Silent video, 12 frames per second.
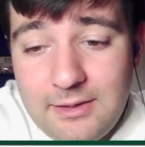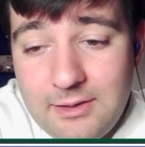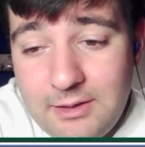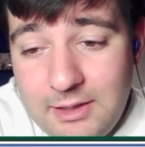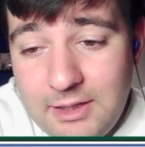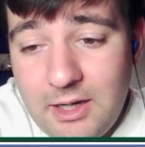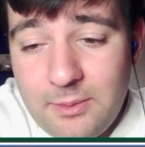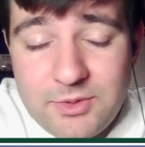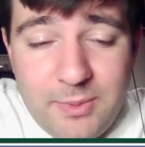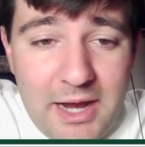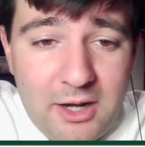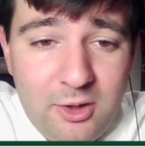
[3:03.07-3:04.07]
He comes
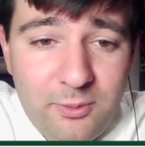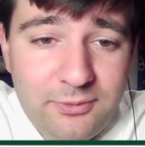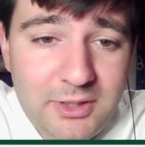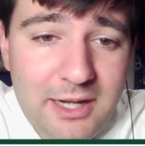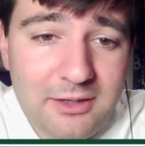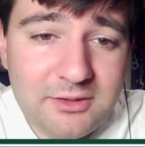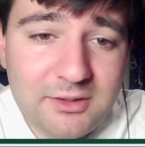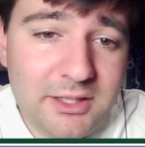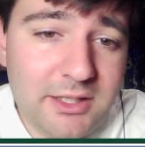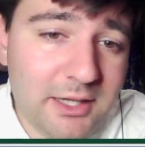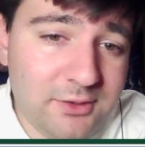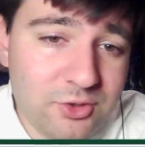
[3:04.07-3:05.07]
back hopefully healthy. You
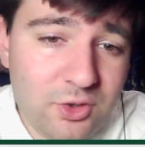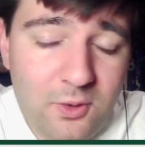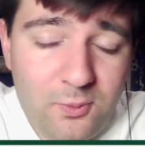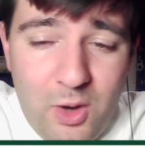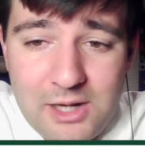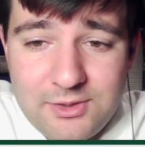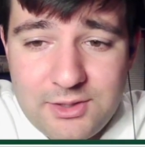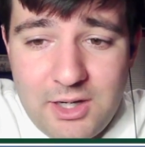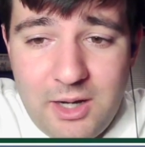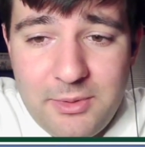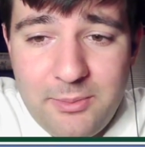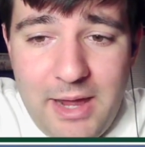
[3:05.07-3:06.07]
got Deshaun Watson
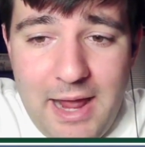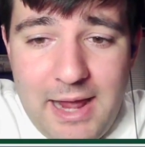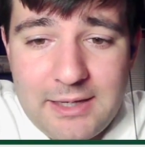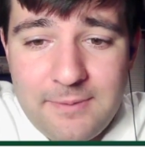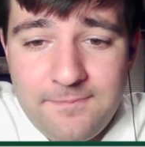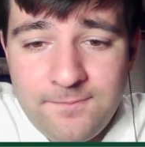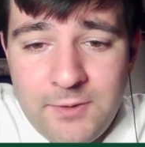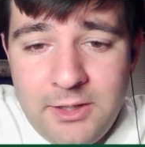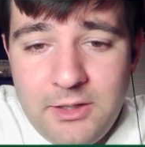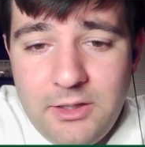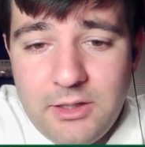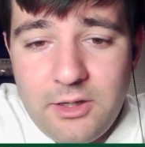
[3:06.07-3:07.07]
coming back.
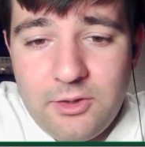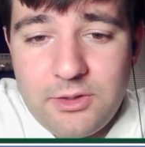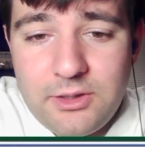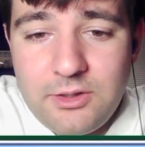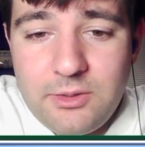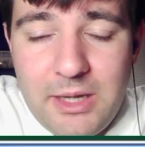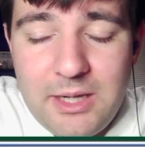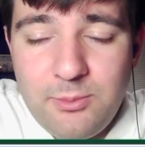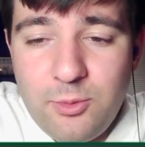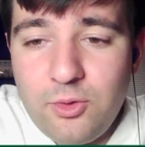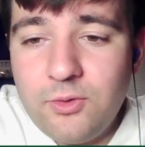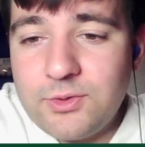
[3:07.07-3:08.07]
You know, you made
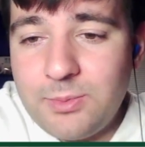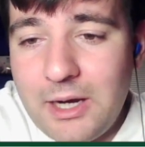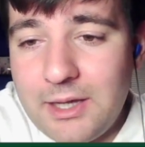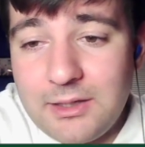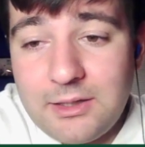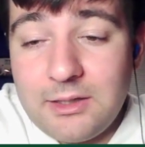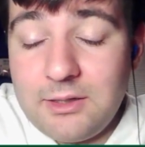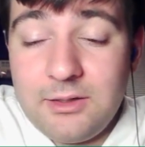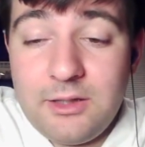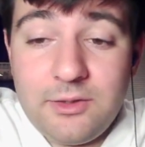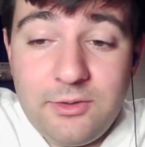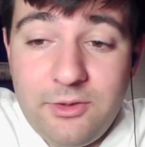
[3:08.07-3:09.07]
moves by, you
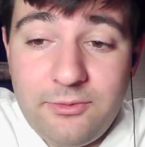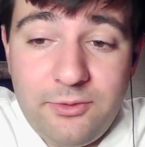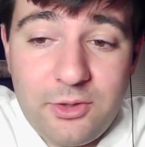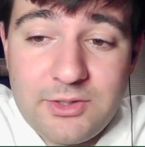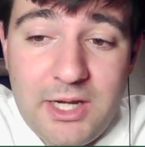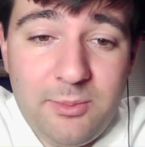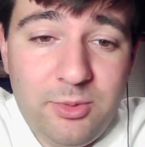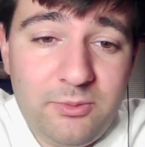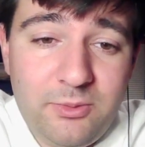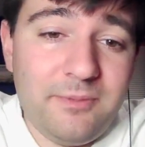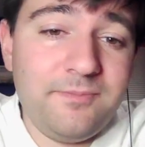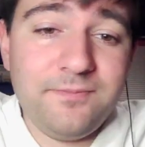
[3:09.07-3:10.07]
know, for example,
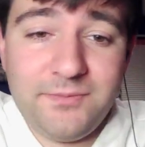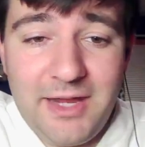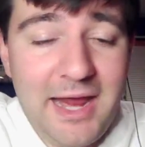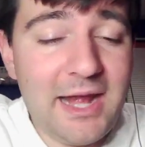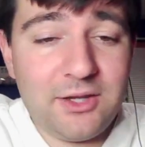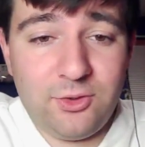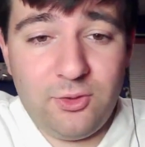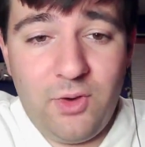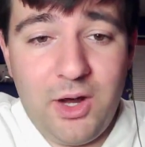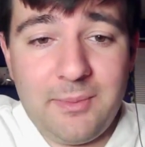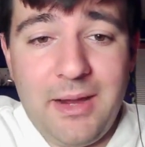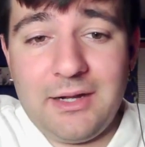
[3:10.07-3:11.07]
well, you added to the
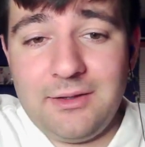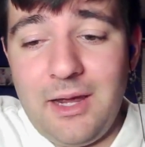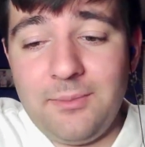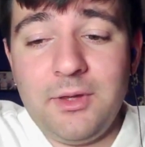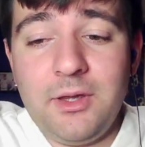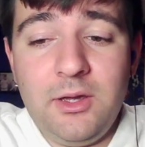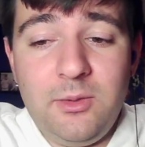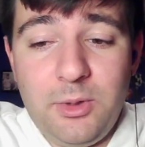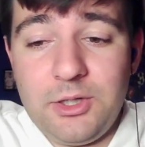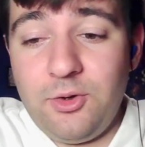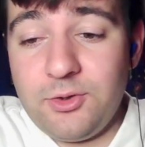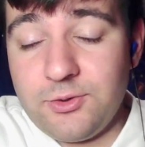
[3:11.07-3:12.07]
running back depth, but
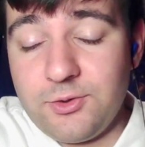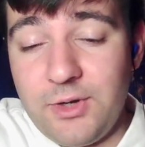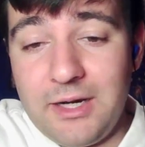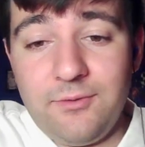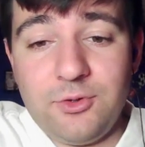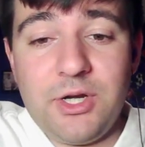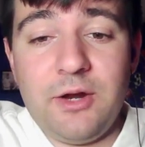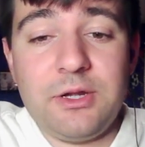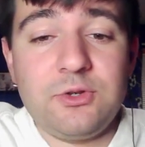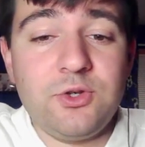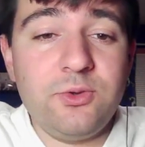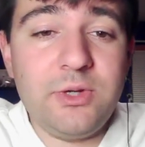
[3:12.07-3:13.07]
you also traded for Jerry
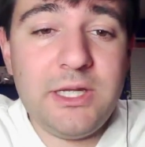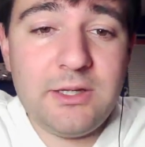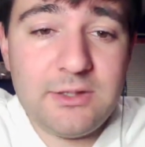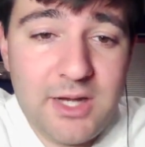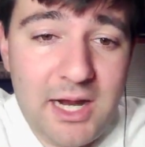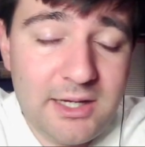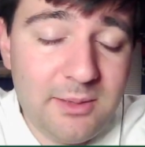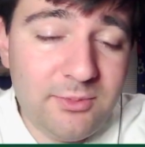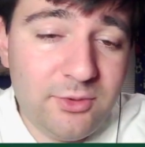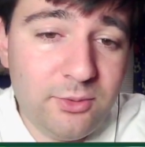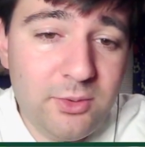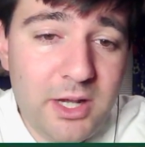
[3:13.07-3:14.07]
Jeudy. You signed him
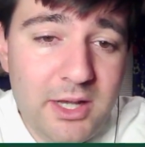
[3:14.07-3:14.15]
to